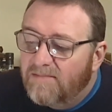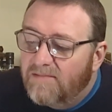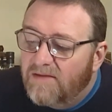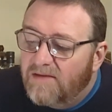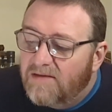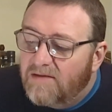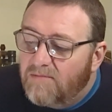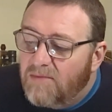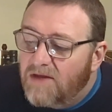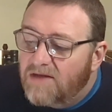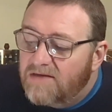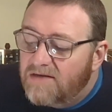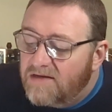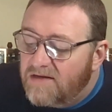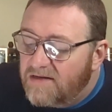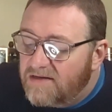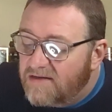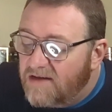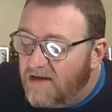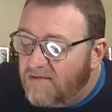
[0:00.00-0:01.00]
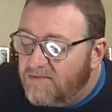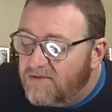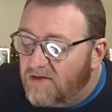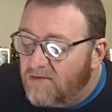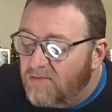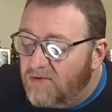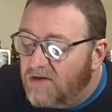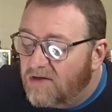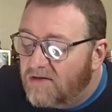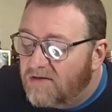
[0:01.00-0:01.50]
Does it mention his name
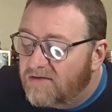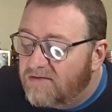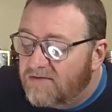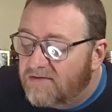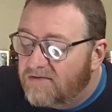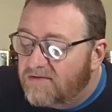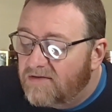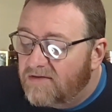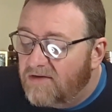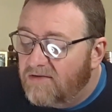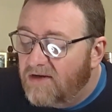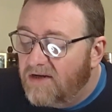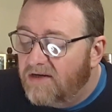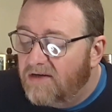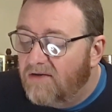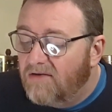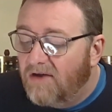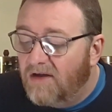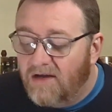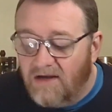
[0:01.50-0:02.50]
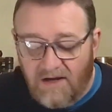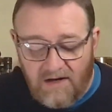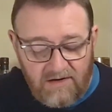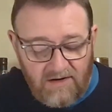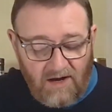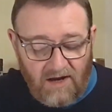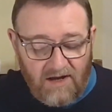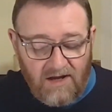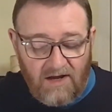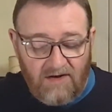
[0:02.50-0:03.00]
somewhere? Because right now
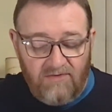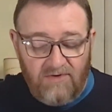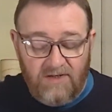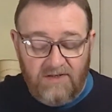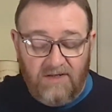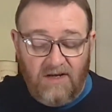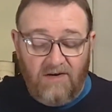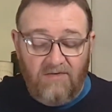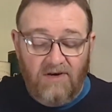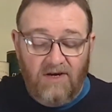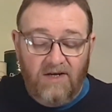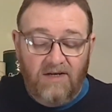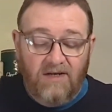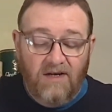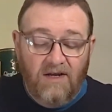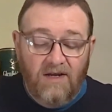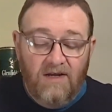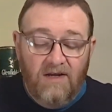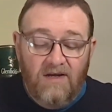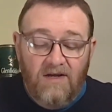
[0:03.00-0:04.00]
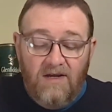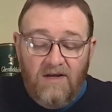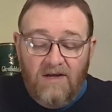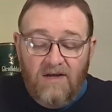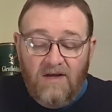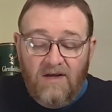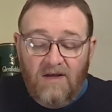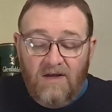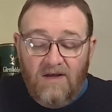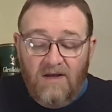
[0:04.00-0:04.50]
I can't read that writing.
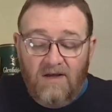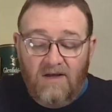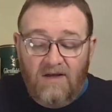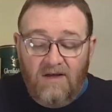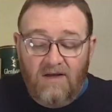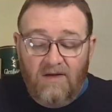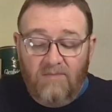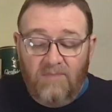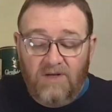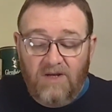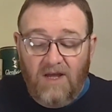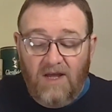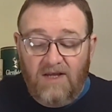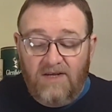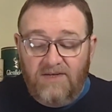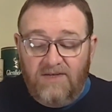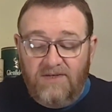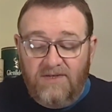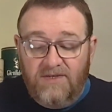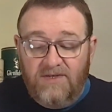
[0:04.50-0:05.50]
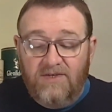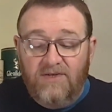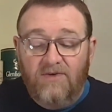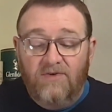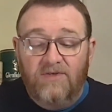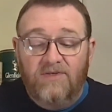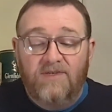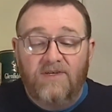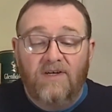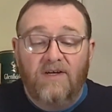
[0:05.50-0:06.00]
But yes, so
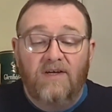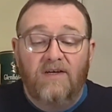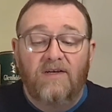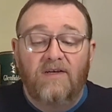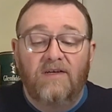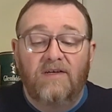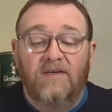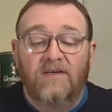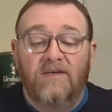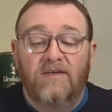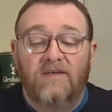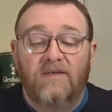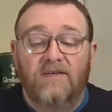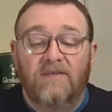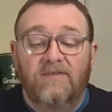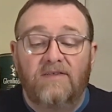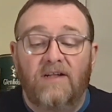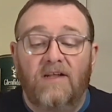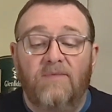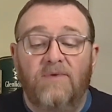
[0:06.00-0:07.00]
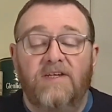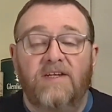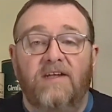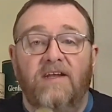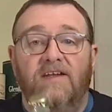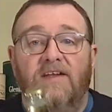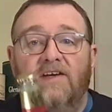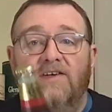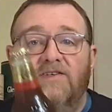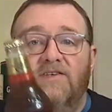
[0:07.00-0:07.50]
it's a limited
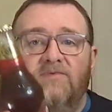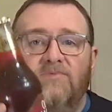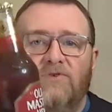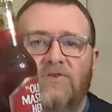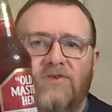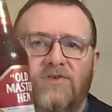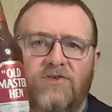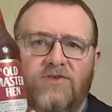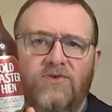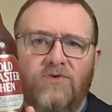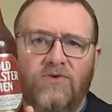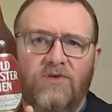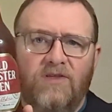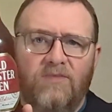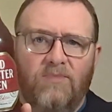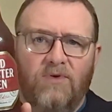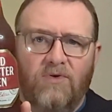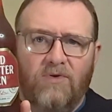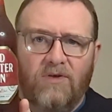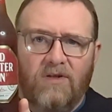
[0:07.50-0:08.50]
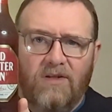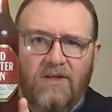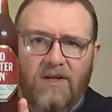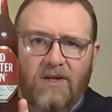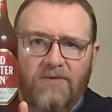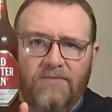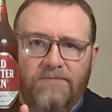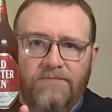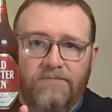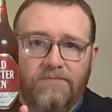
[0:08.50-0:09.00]
edition. We'll just show you the bottle
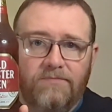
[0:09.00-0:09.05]
now.